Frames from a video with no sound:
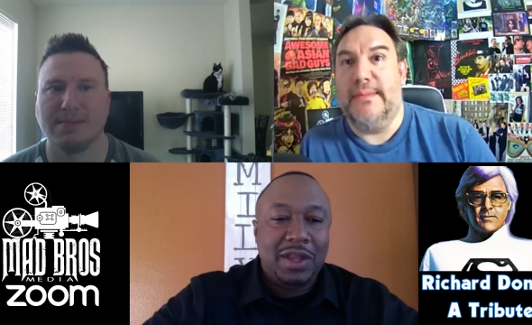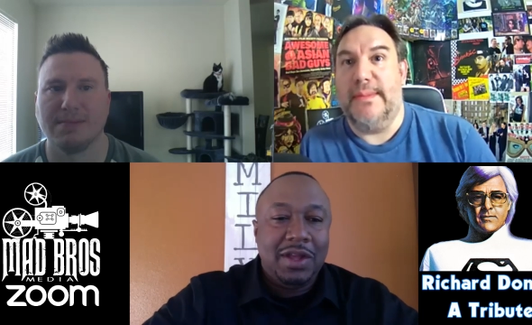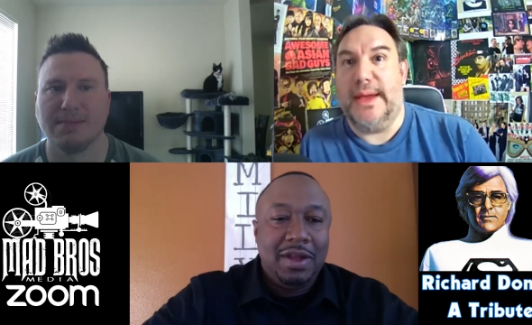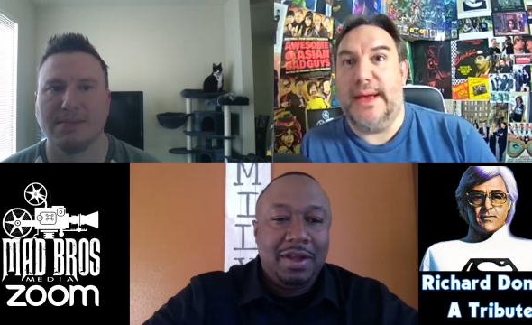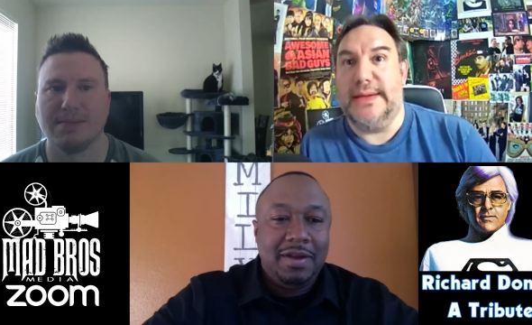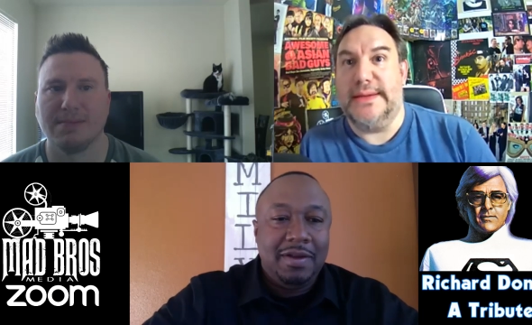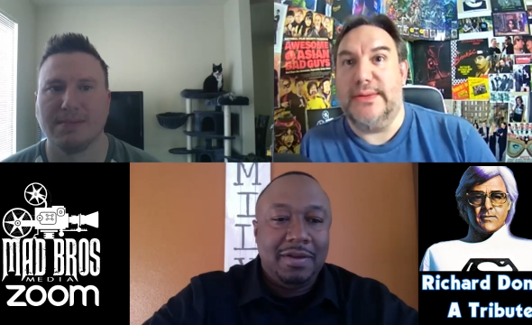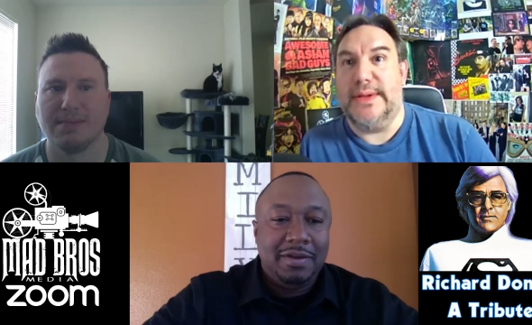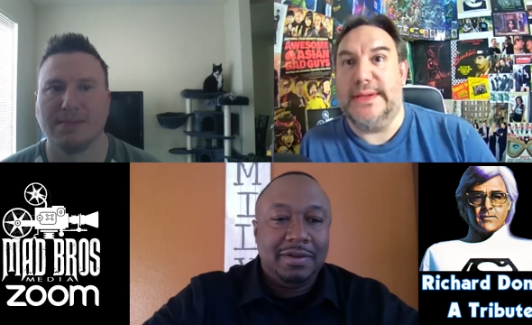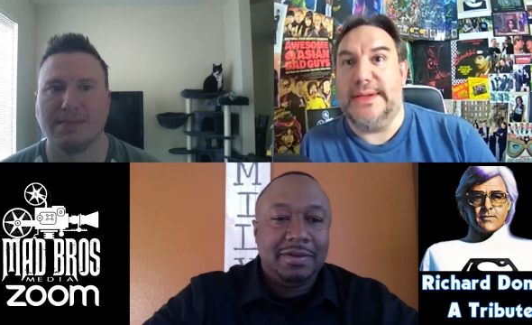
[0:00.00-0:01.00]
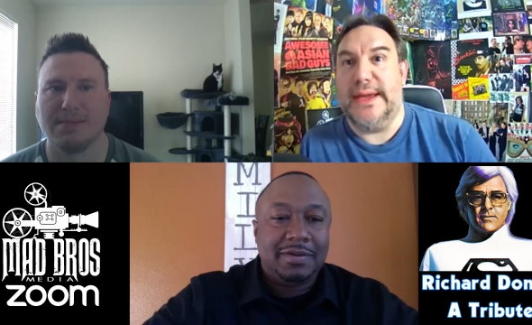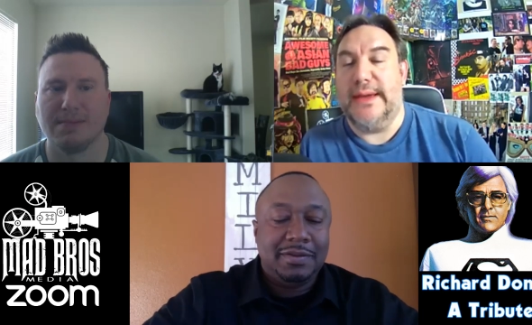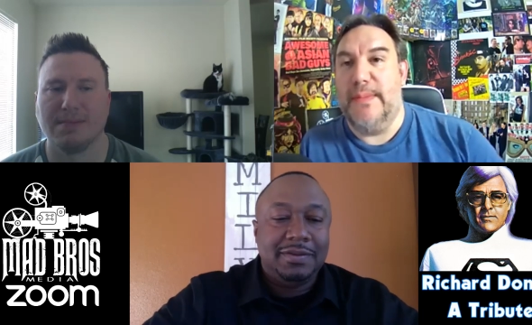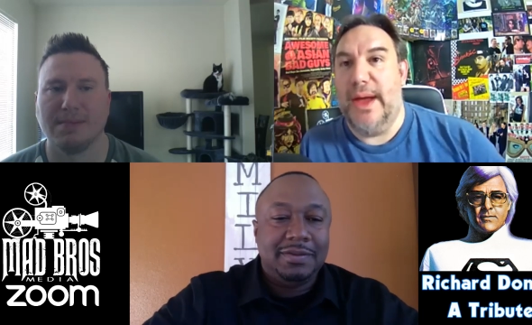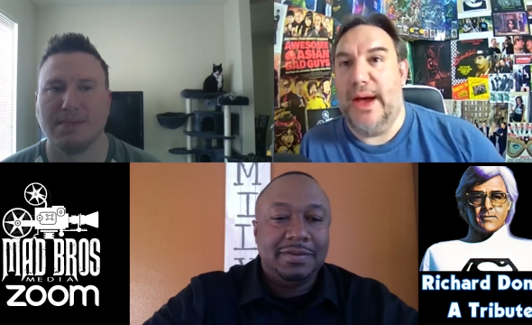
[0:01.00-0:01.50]
Speaker 1: because you would see
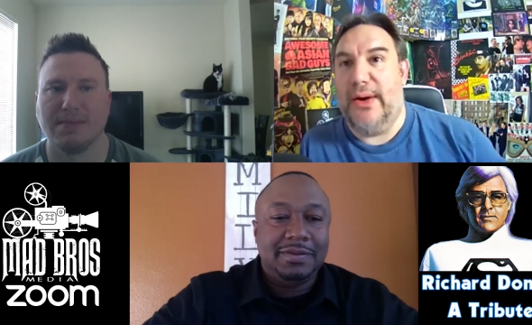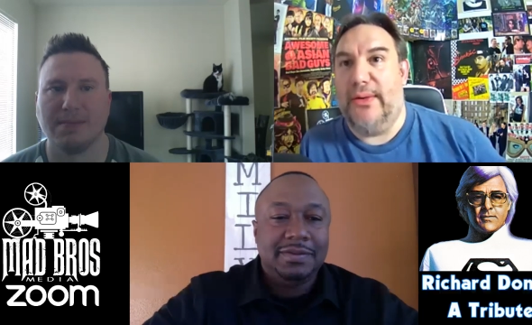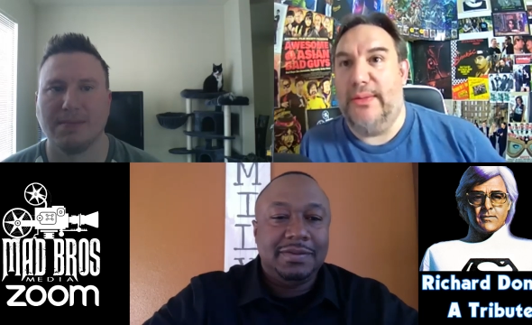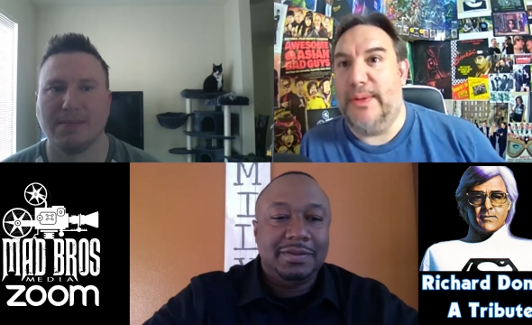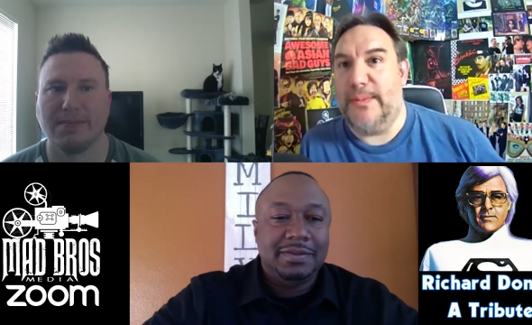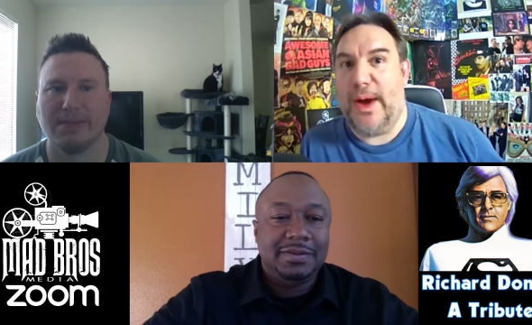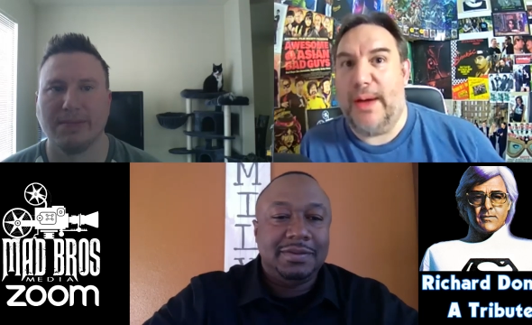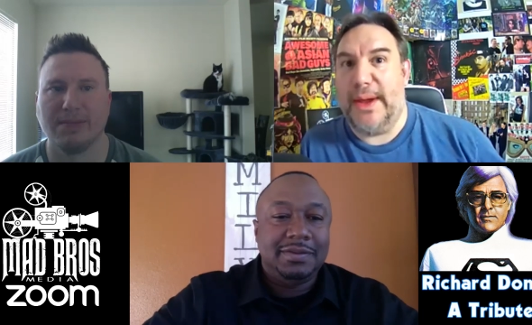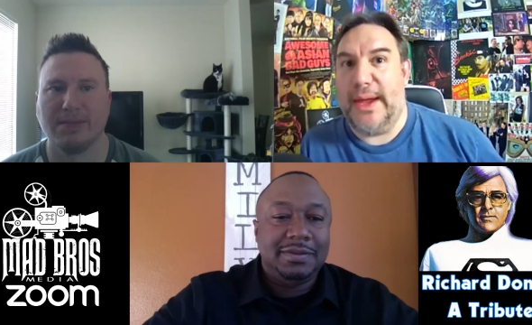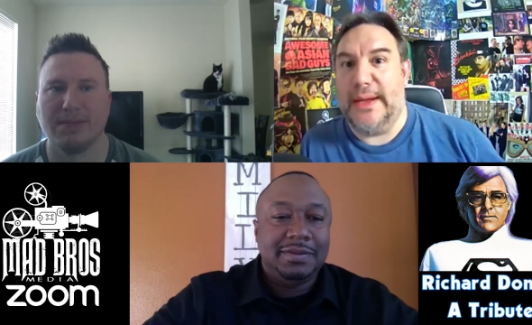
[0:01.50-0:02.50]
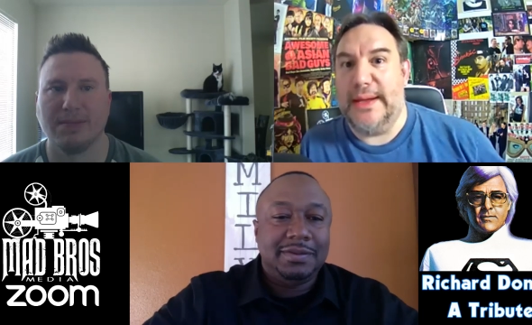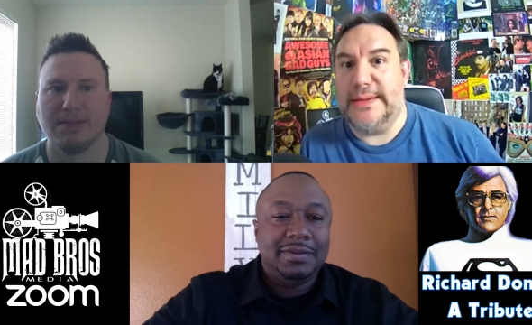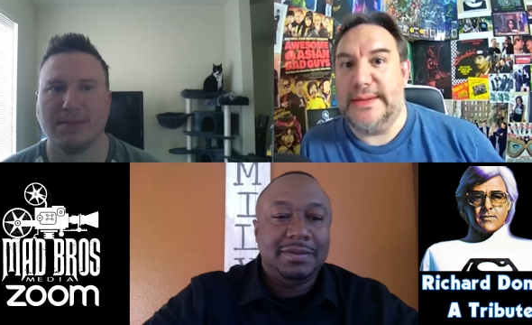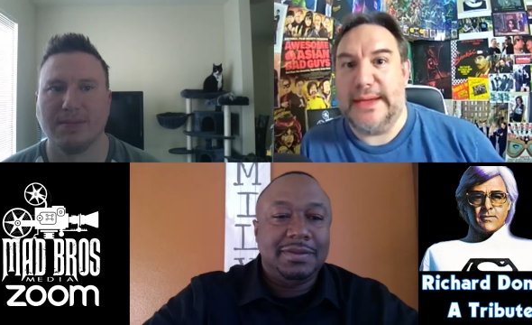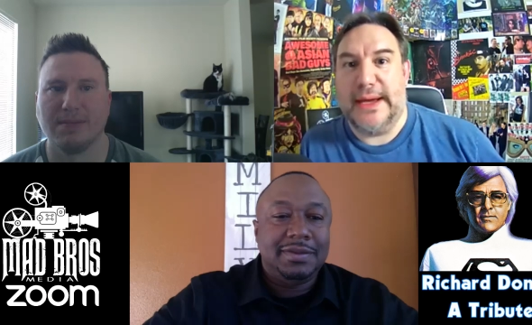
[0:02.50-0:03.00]
Mel probably and his
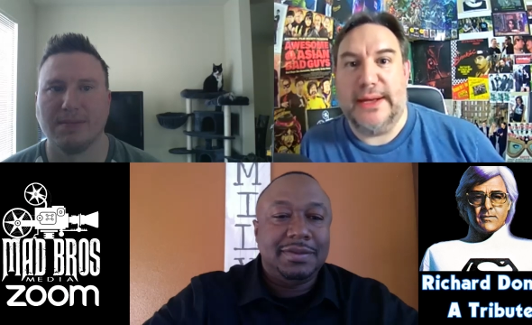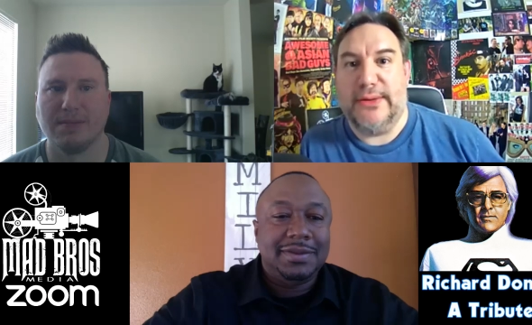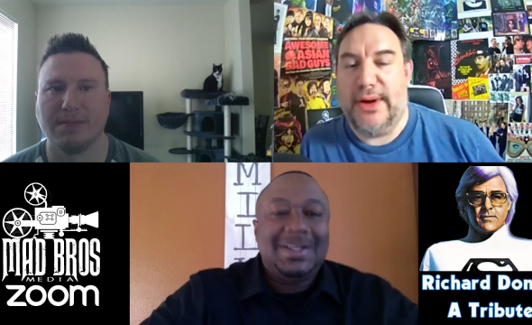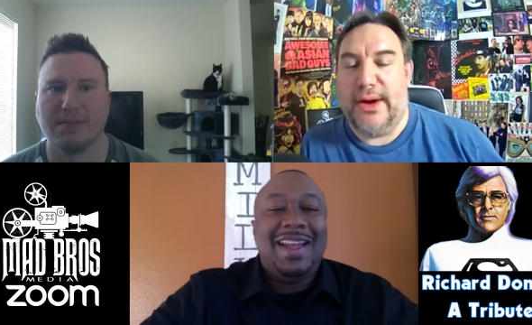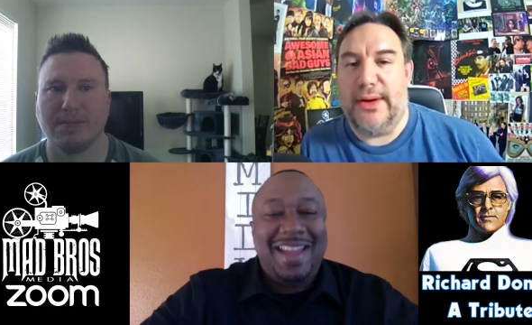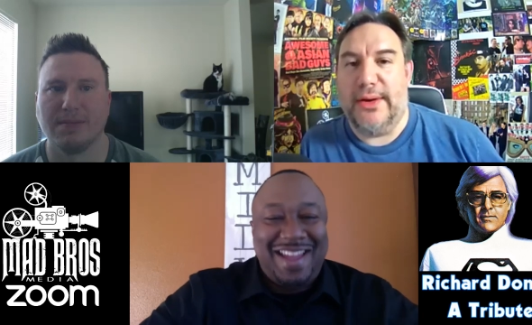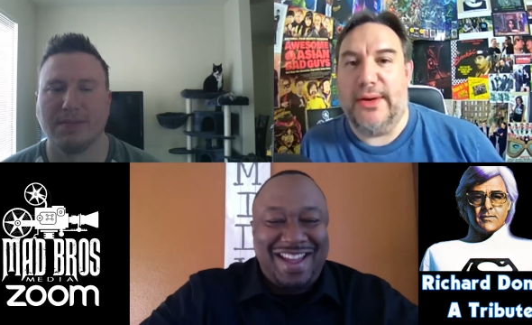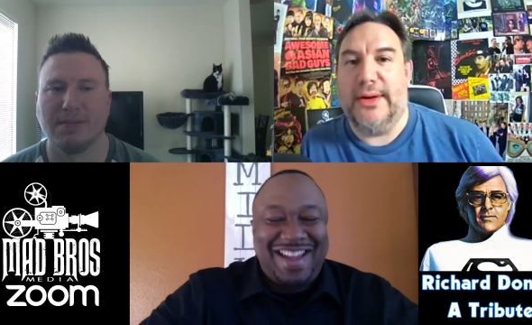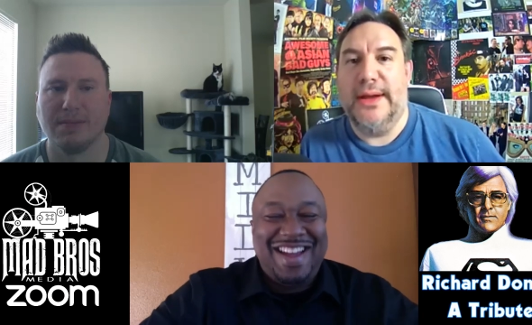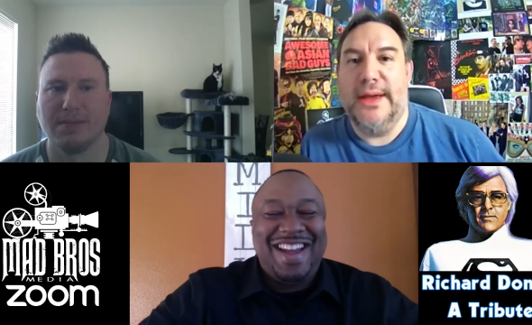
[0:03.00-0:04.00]
son or daughter